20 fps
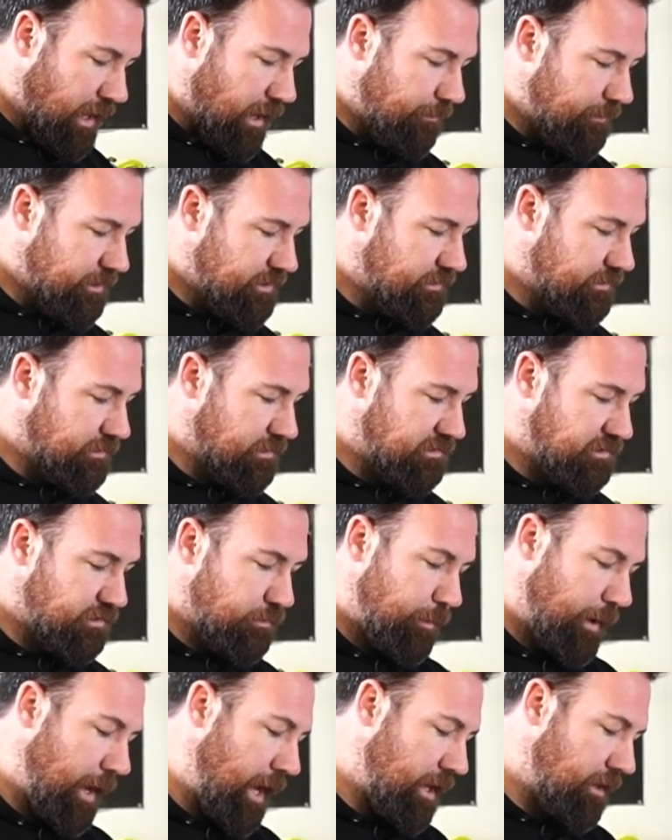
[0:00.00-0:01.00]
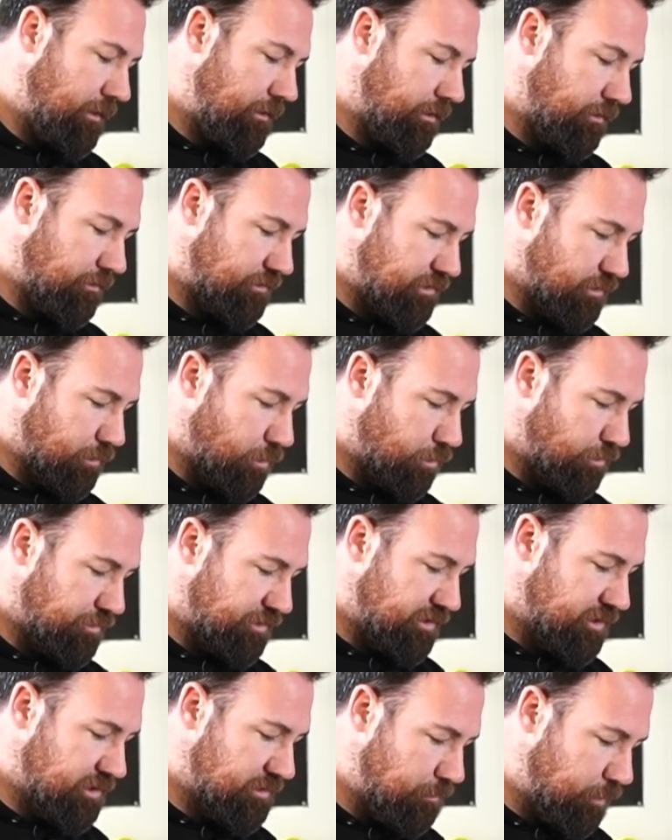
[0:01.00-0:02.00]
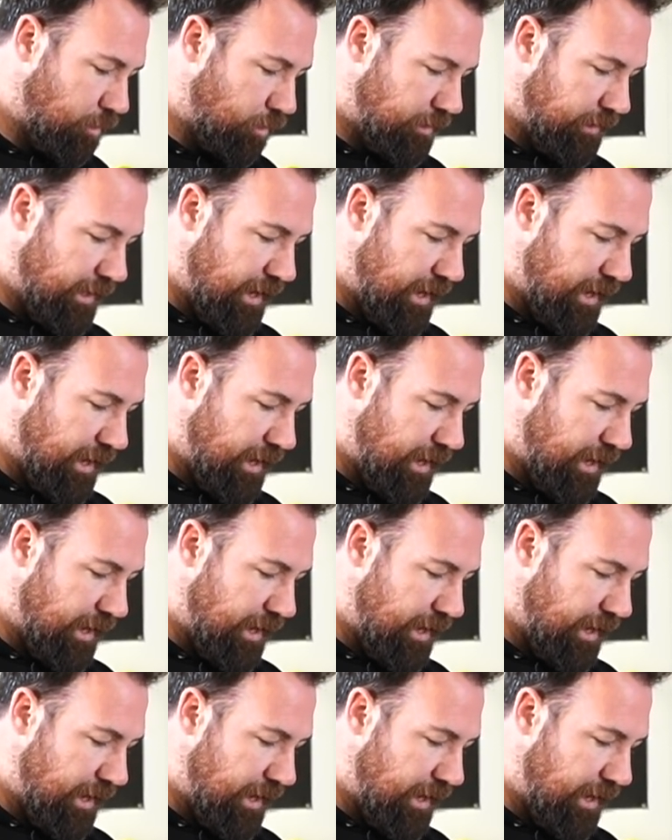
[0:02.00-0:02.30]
This is a super handy little tool to just pull it